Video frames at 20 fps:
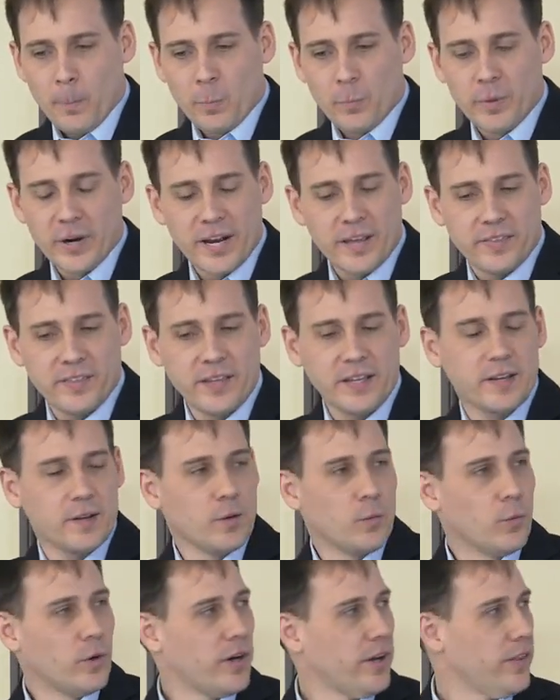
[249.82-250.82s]
But I think
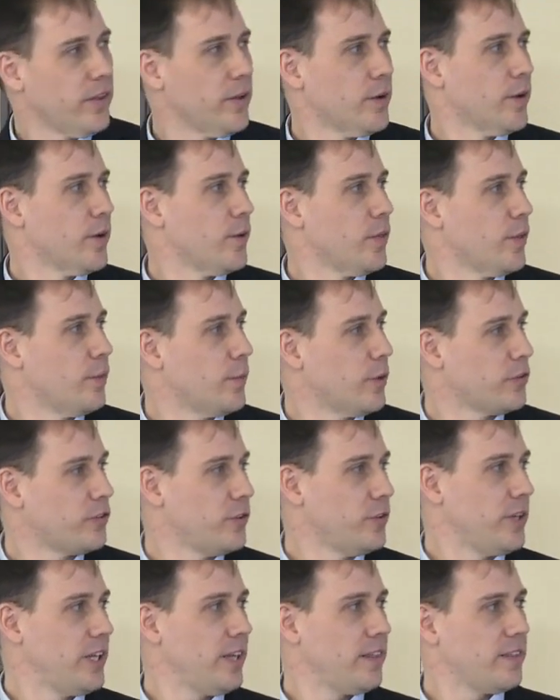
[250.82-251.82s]
one of the, the most
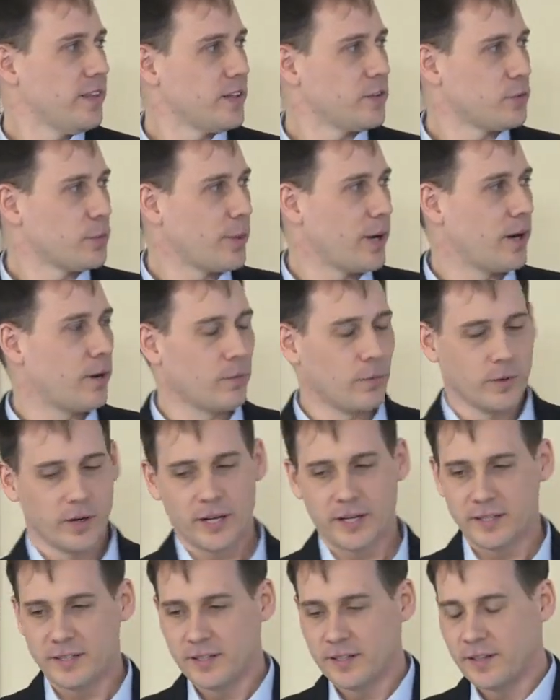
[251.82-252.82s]
unique things about what
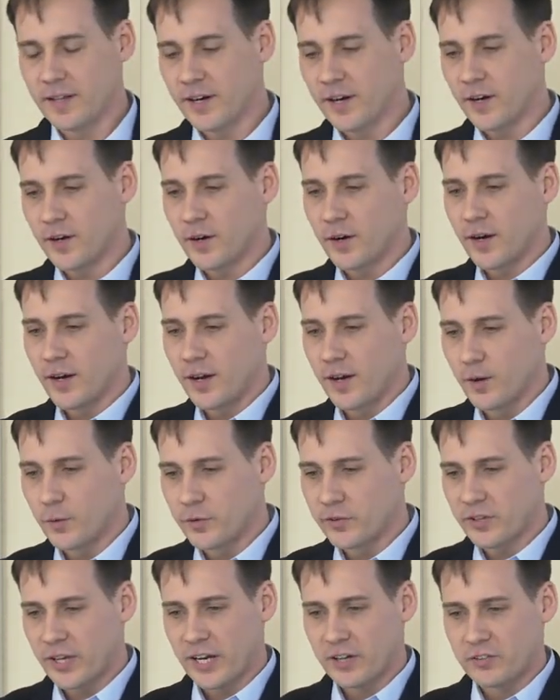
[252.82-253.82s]
I did there uh,
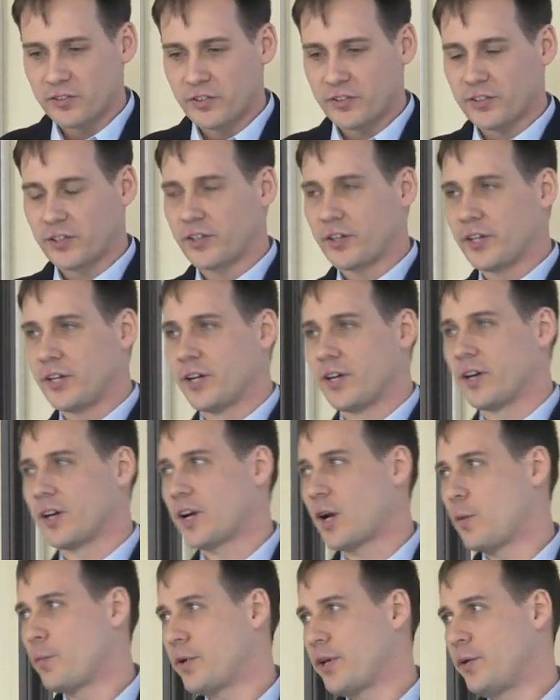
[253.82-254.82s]
was I actually started a
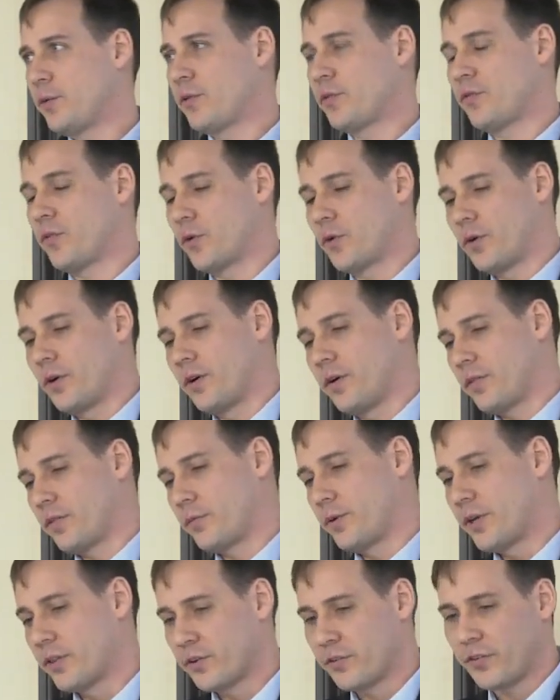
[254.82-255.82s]
company with four, uh,
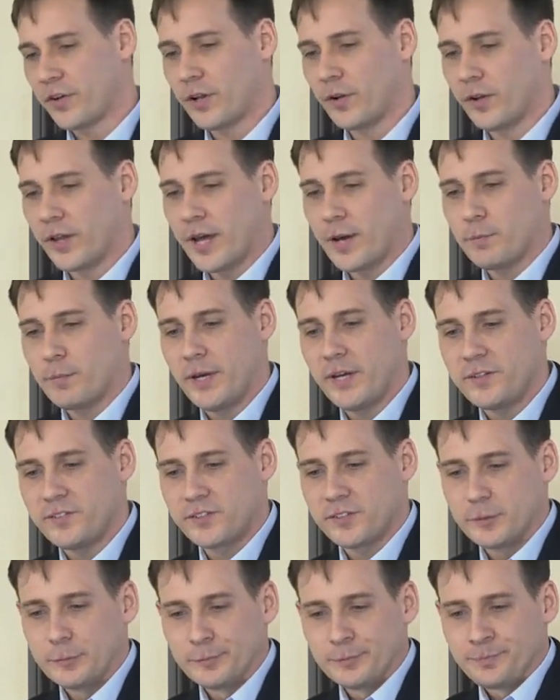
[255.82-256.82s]
three other fellow lab
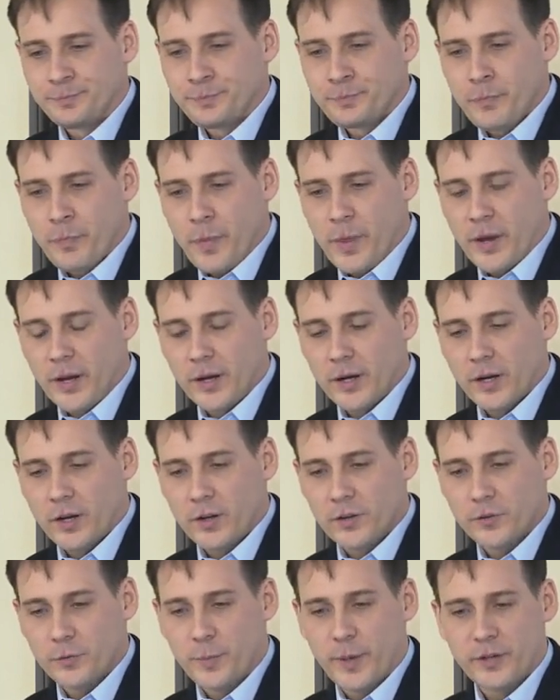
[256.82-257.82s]
mates uh,
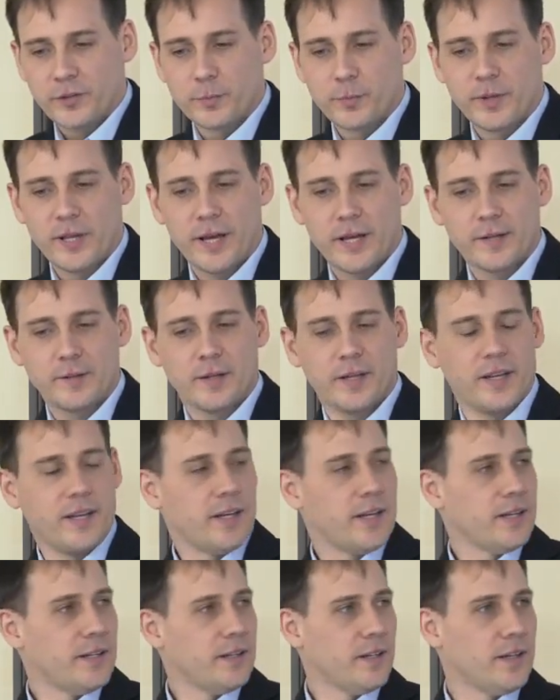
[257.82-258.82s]
called SpectraPlot.
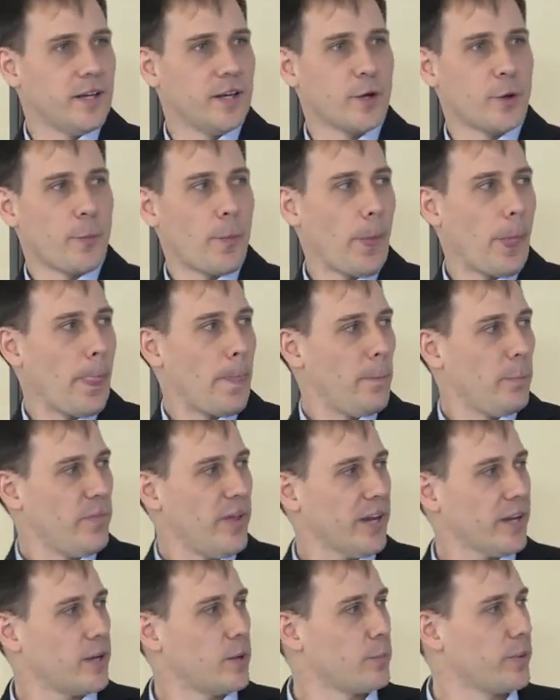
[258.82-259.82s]
And uh,
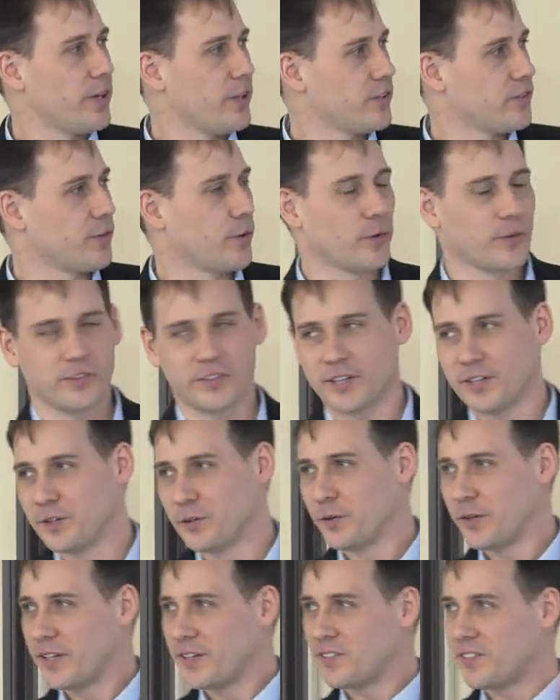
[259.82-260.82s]
that company is focused on
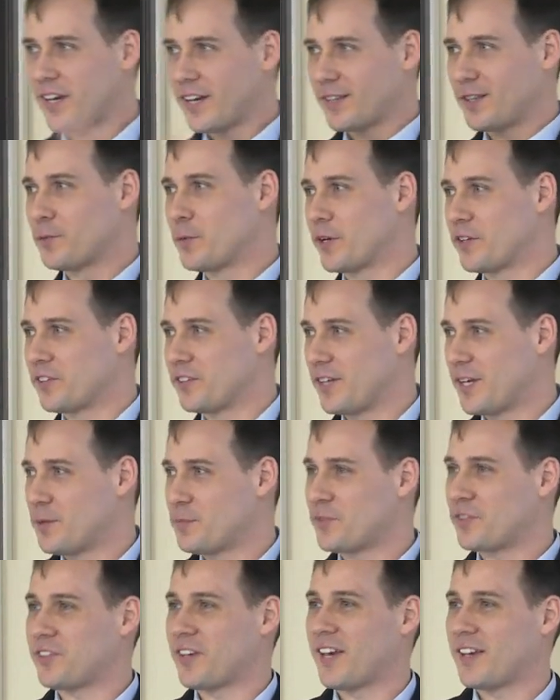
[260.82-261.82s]
doing exactly what its
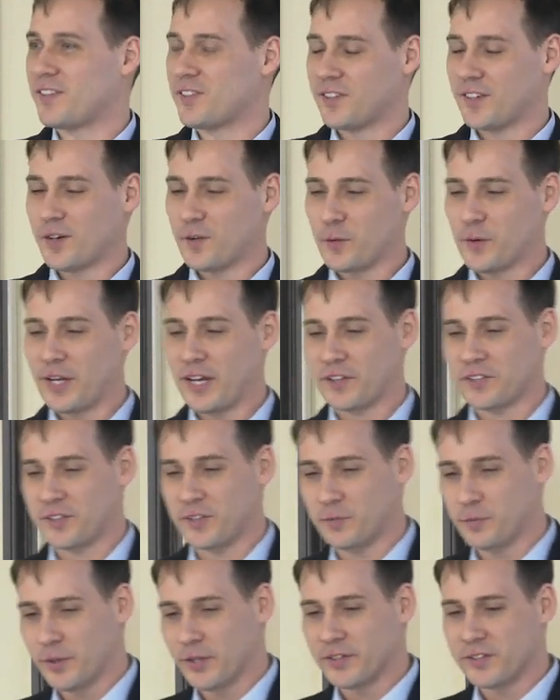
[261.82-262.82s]
name says. Uh, we
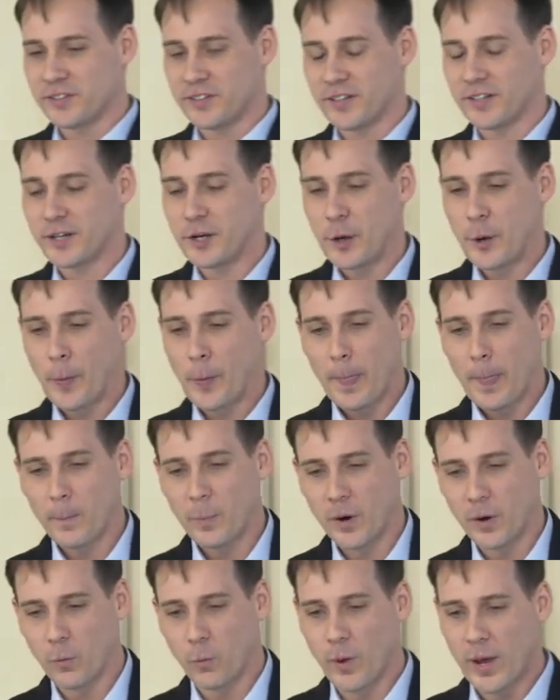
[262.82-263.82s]
actually built a,
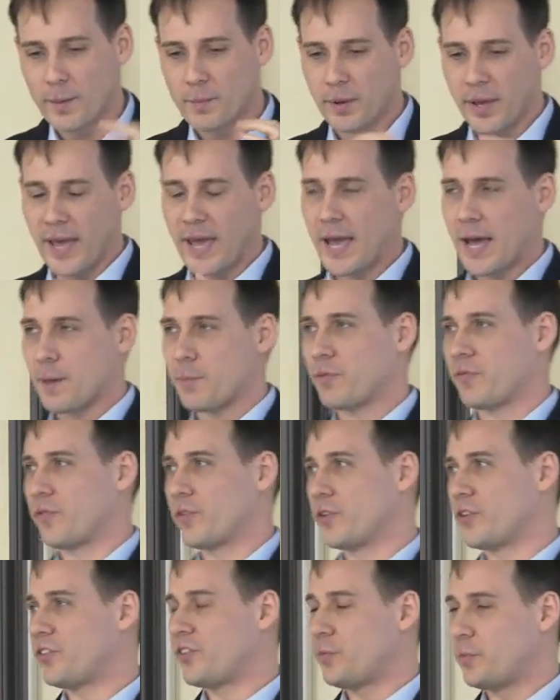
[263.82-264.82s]
a, web app
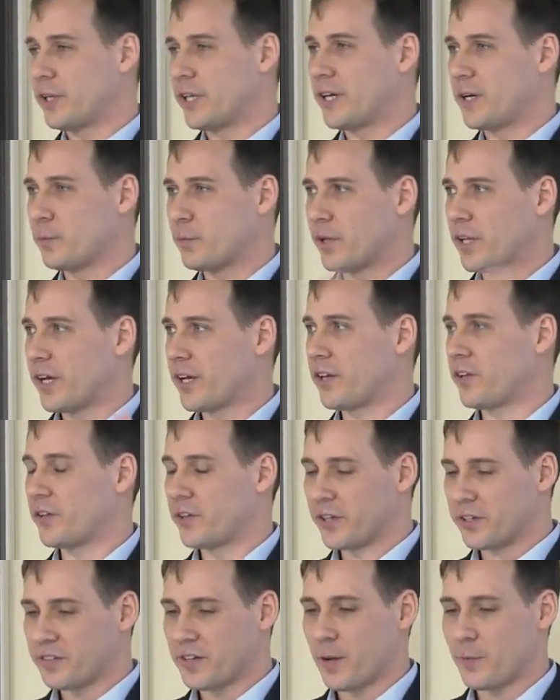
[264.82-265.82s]
for simulating molecular
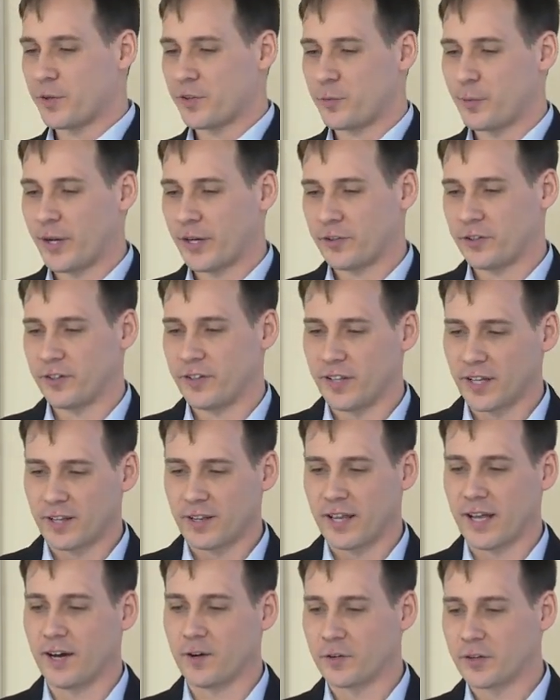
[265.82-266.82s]
and atomic spectra in the
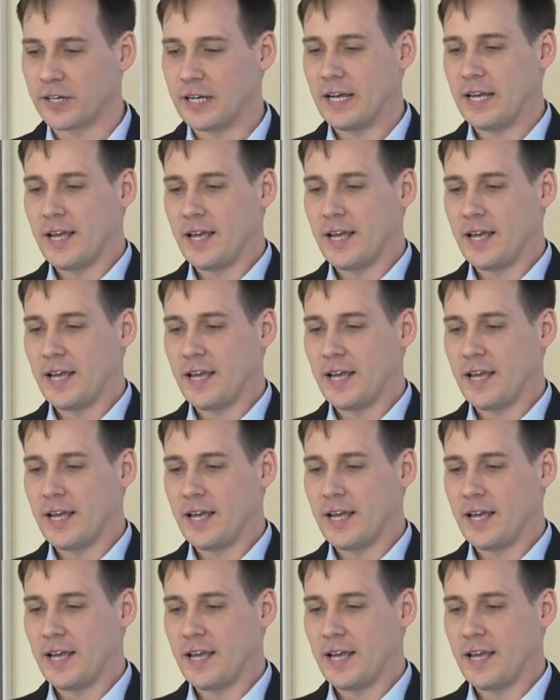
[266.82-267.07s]
cloud.